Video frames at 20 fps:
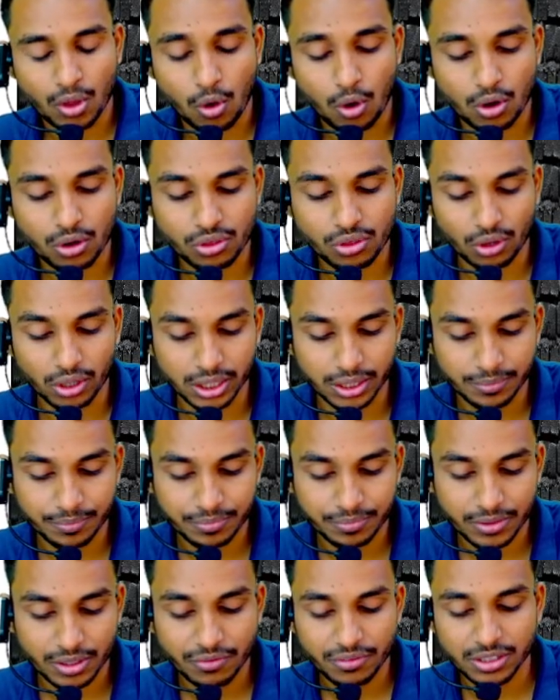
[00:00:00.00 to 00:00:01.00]
or sorry
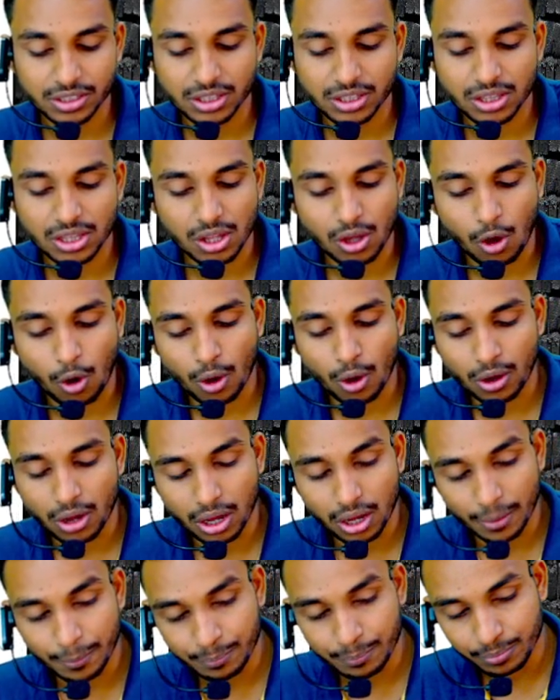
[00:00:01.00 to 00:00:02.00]
with
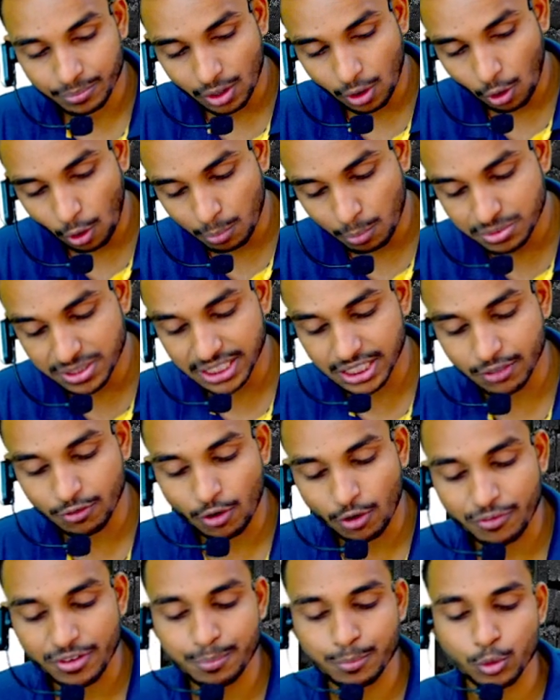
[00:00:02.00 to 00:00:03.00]
um, objective
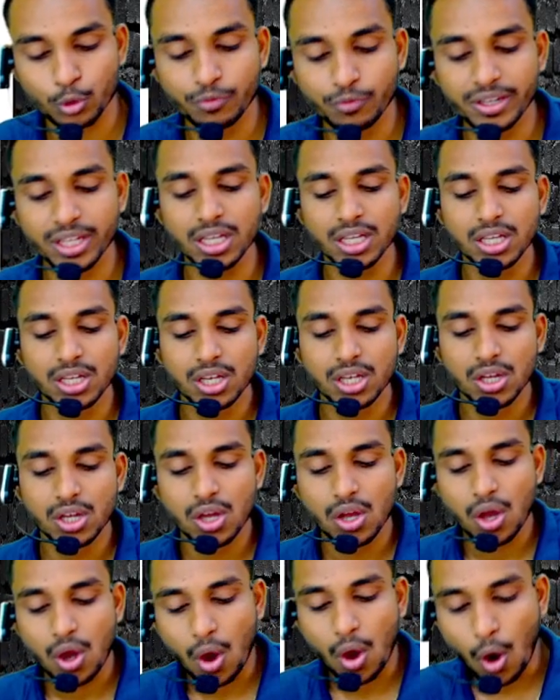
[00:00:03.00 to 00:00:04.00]
of improving
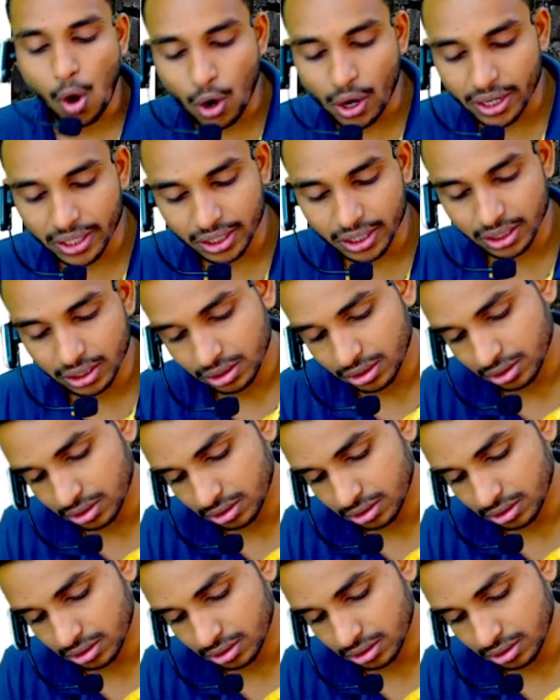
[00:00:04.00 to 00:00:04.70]
or